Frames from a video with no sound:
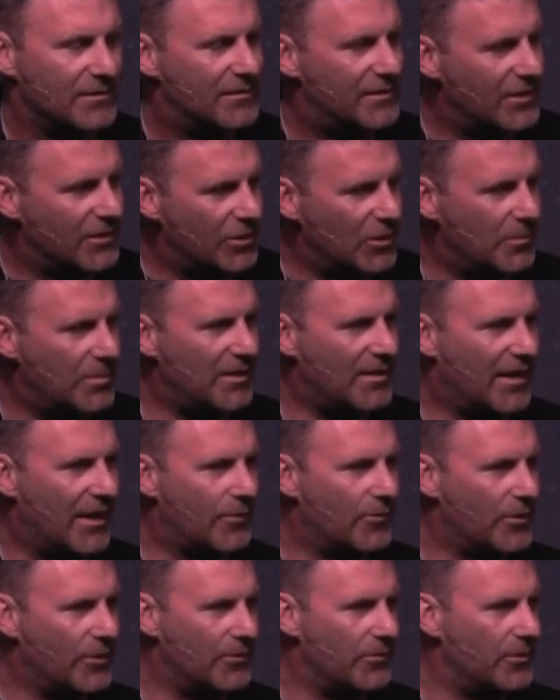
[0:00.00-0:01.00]
Then you'd be
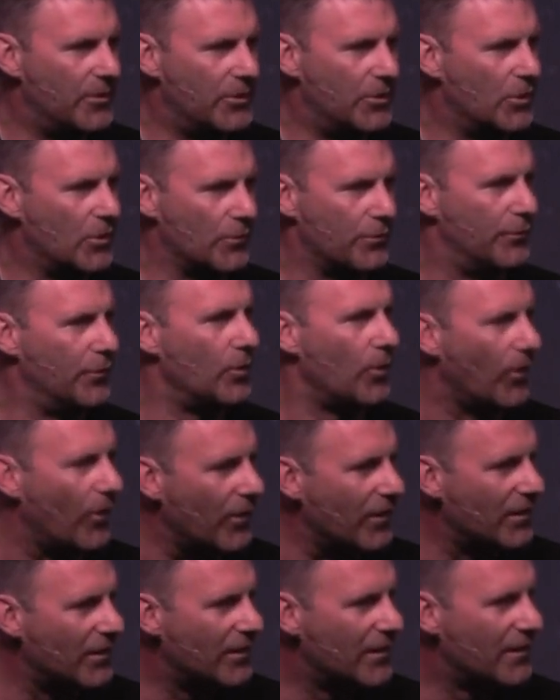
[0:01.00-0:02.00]
like, well, you're a fool.
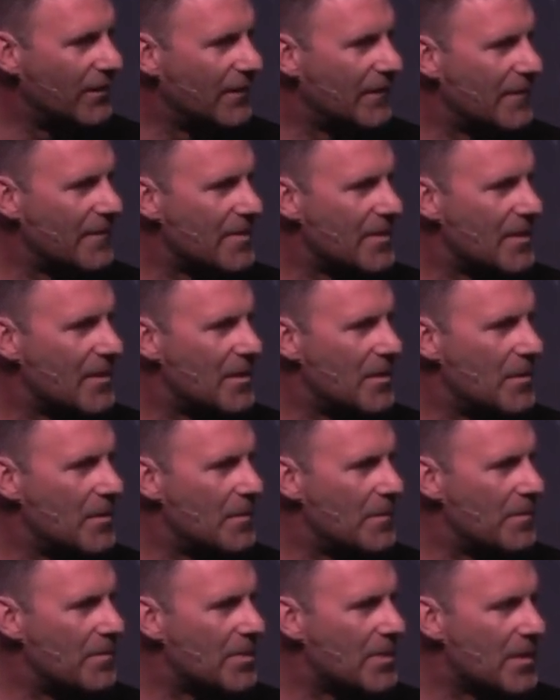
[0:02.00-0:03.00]

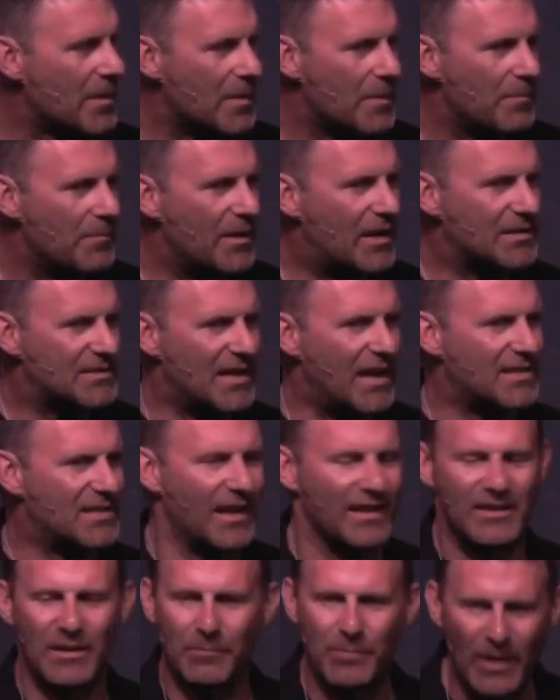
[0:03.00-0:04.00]
Because that's
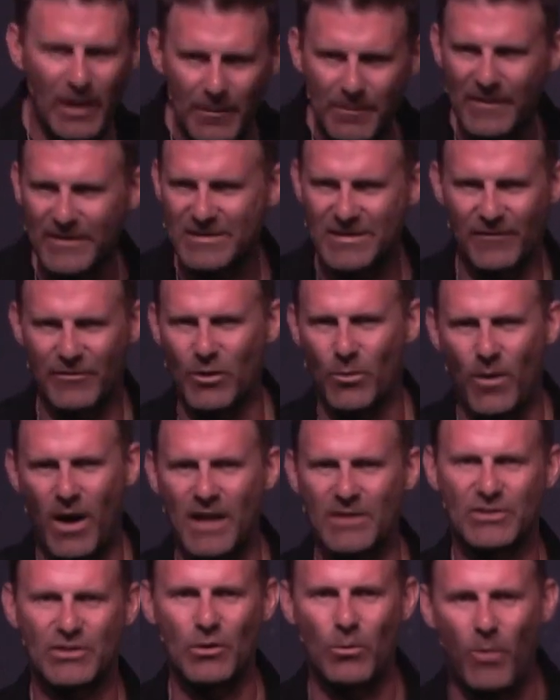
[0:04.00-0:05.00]
not the purpose of the
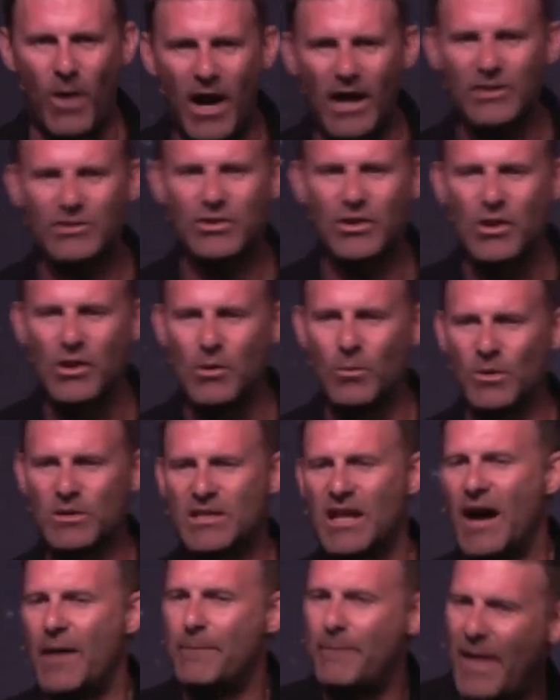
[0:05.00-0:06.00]
watch. The watch was
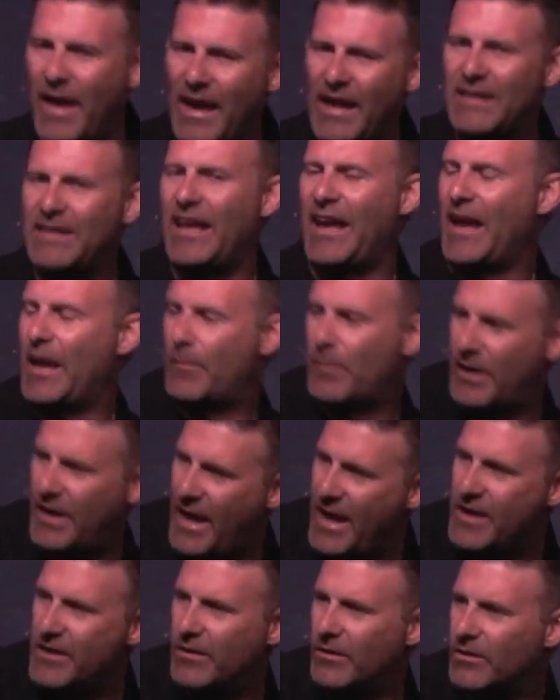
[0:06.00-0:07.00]
not made to hammer
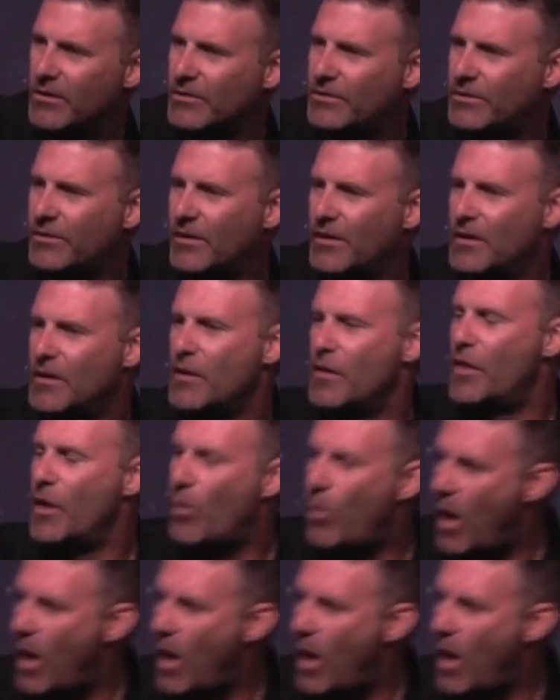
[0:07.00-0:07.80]
nails. The